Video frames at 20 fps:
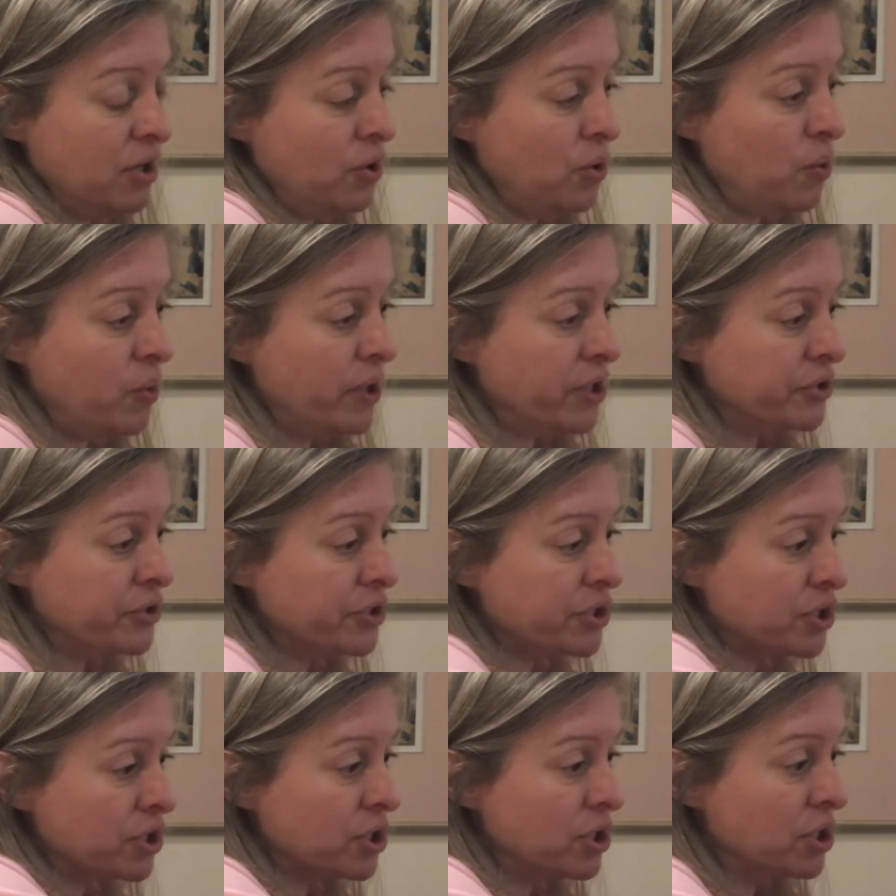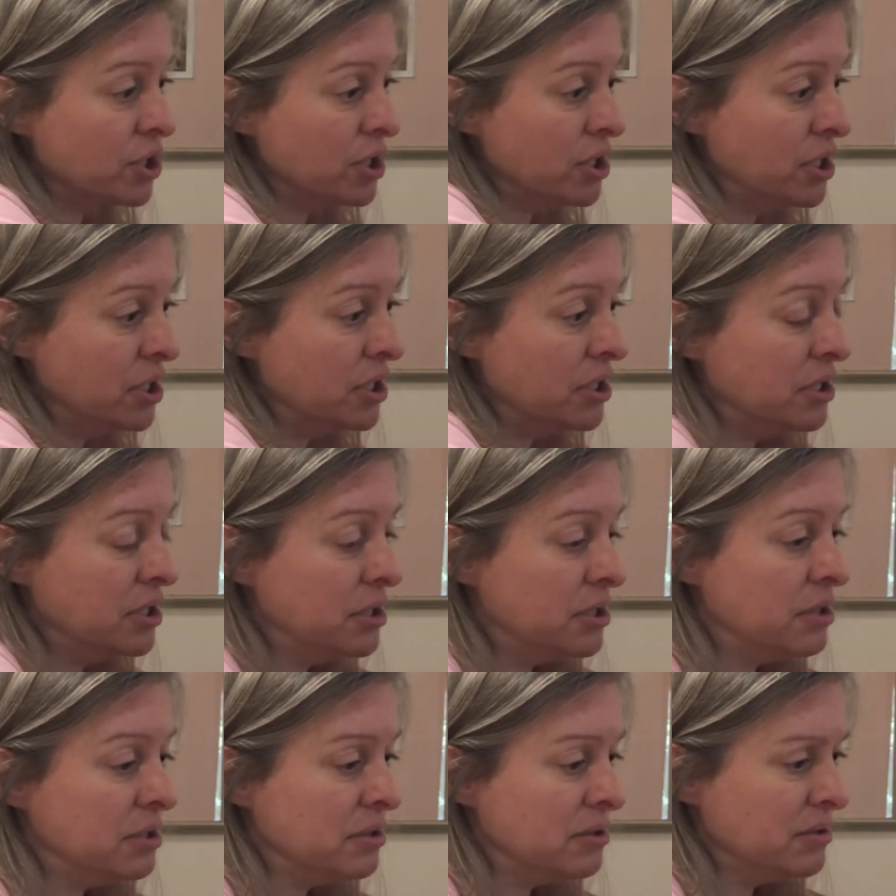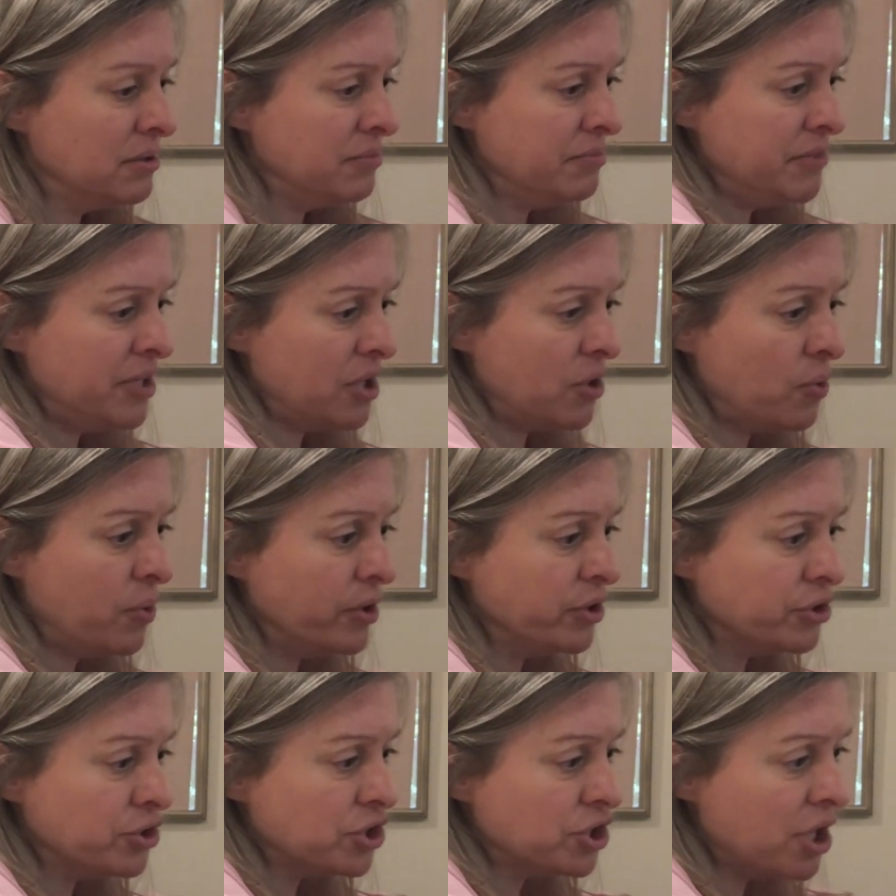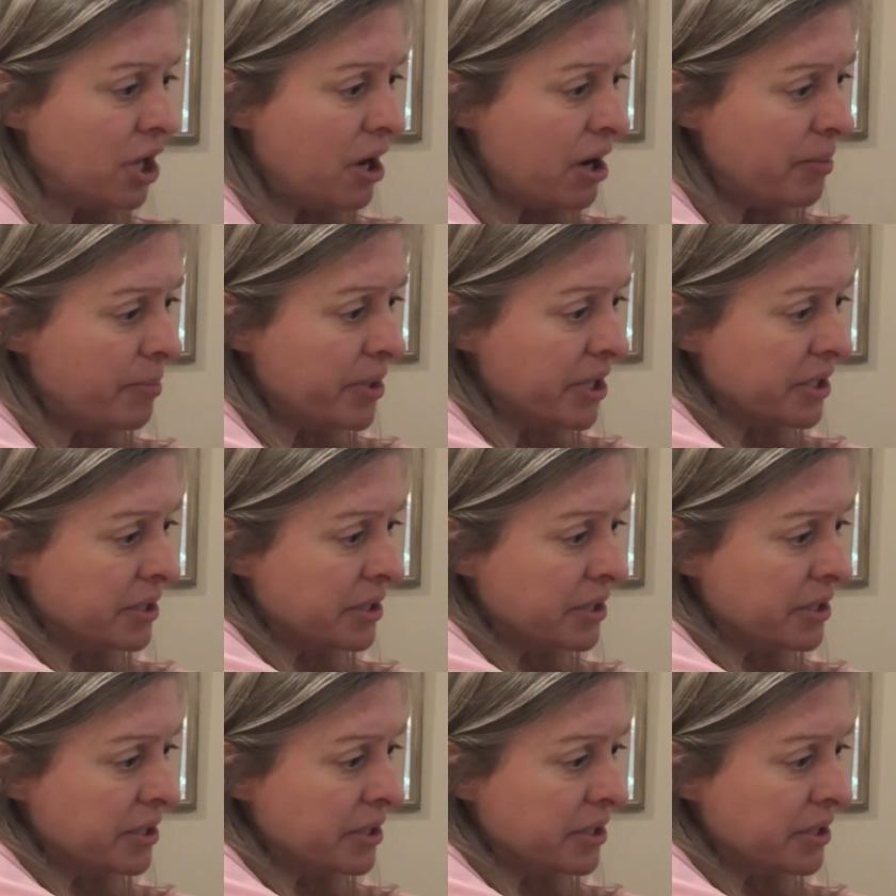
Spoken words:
quilter, the quilt shop.